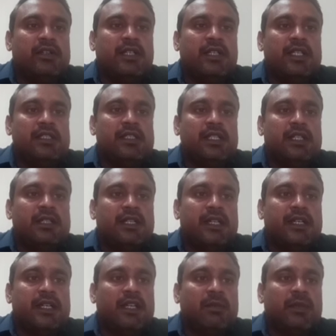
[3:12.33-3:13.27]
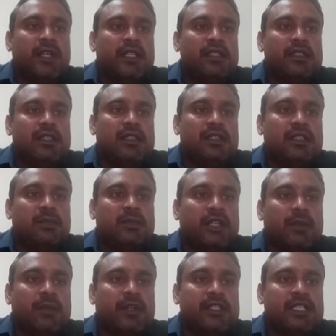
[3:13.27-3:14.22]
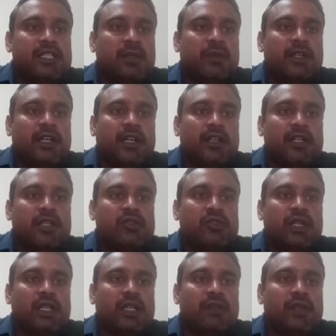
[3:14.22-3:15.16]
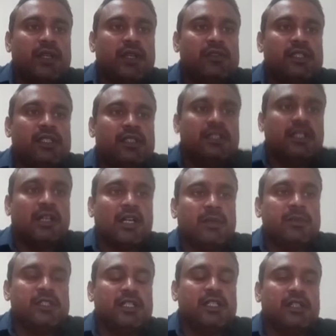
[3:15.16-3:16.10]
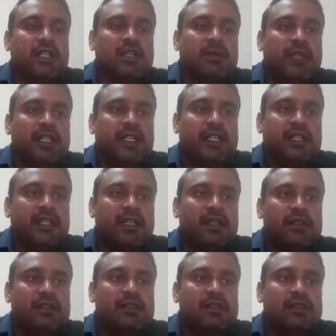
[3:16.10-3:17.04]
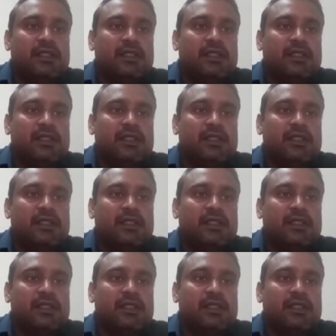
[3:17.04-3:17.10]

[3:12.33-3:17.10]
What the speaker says: testing technique based on the propagation of ultrasonic waves in the object or material.